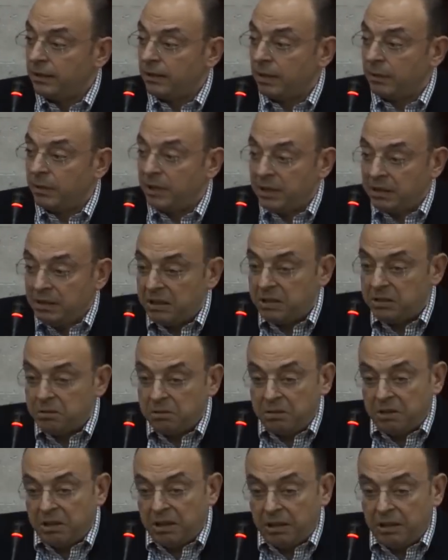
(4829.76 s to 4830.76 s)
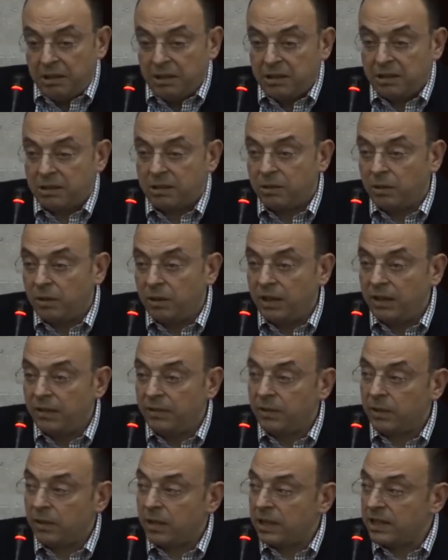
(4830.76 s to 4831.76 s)
I mean, is
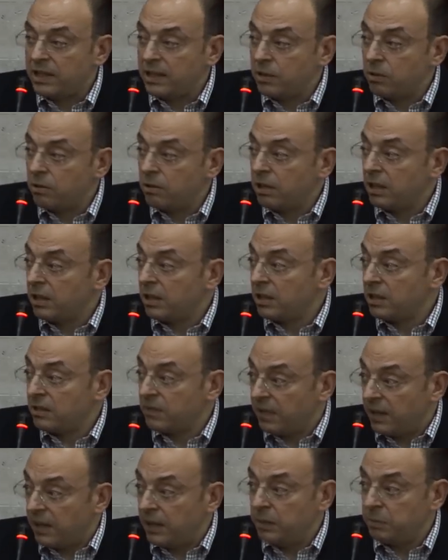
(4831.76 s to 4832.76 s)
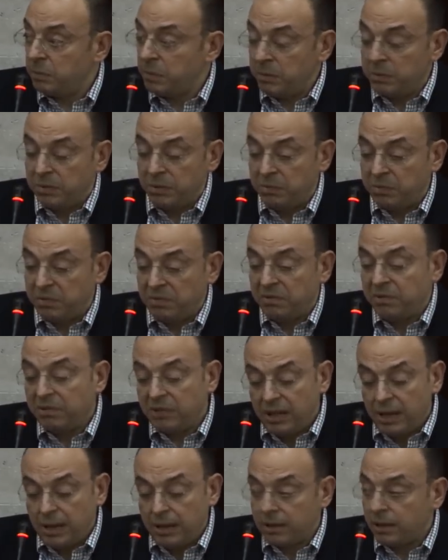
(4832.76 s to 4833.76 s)
Unilever an organization that has fired people
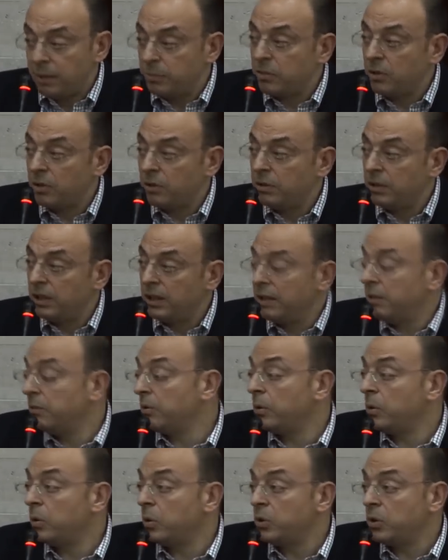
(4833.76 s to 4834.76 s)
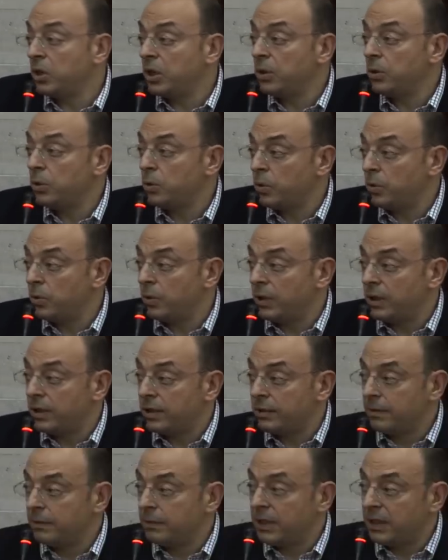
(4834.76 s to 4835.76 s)
before? Yes, absolutely, and will continue to do
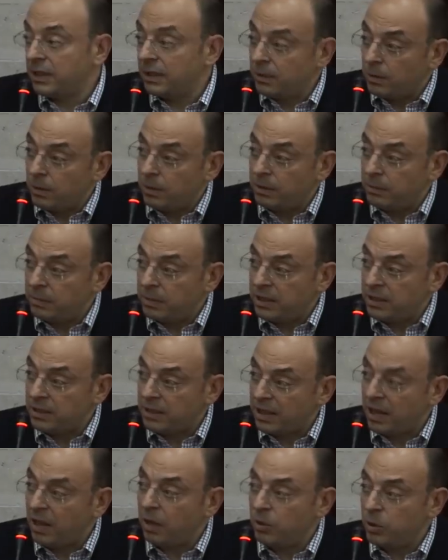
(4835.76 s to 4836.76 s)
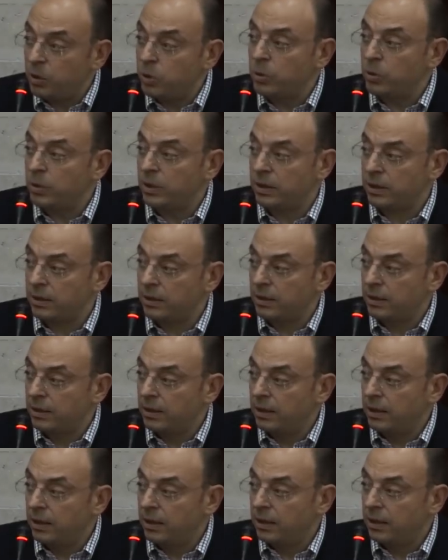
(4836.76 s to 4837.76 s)
it. But it all depends how you do it.
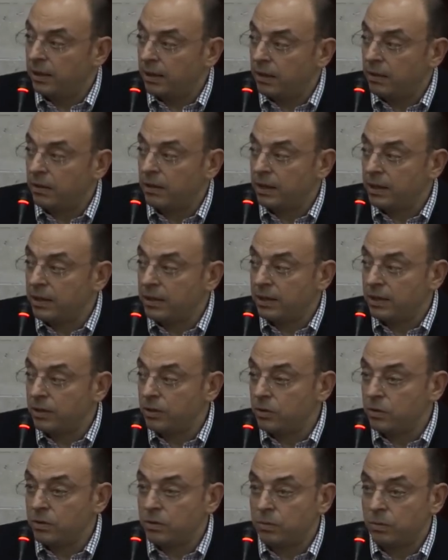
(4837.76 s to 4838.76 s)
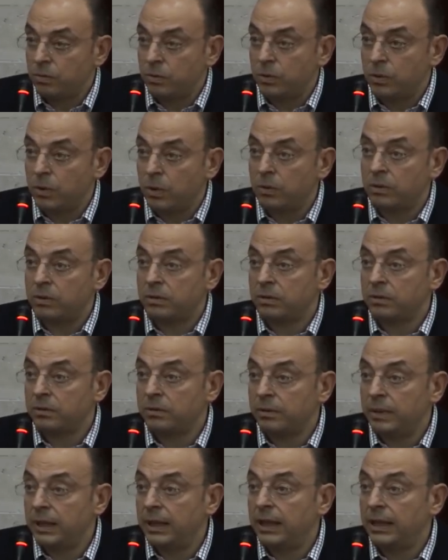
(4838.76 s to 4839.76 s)
There are organizations who don't
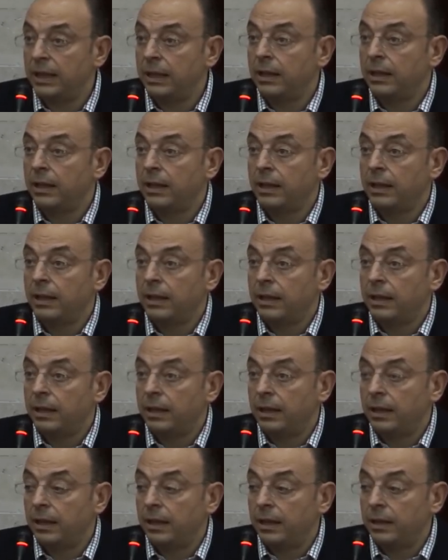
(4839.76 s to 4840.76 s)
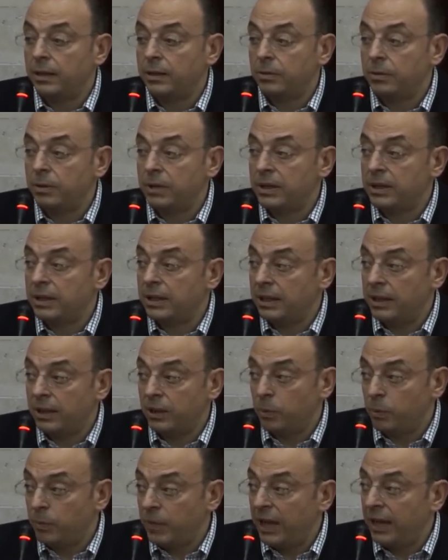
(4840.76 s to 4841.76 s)
really do it in a
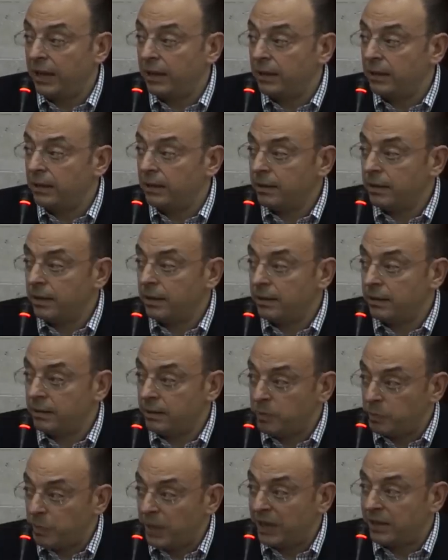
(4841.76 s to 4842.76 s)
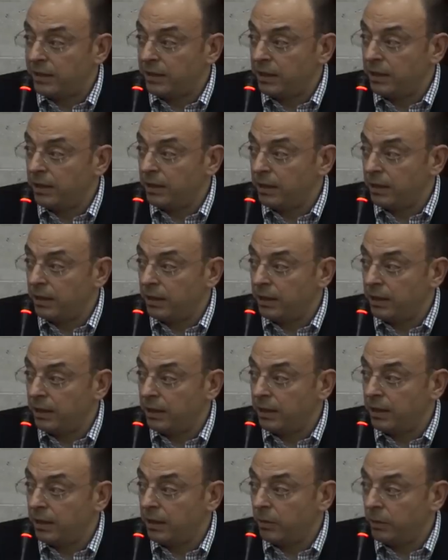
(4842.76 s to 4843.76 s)
humane and respecting
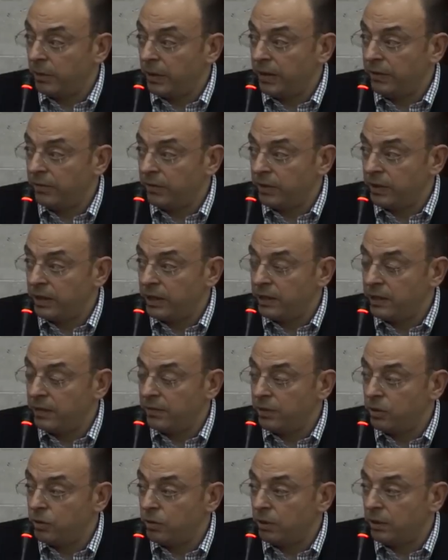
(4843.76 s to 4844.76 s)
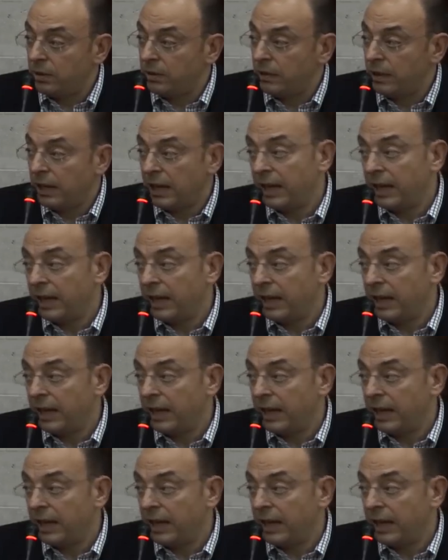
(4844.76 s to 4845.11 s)
way for the individual.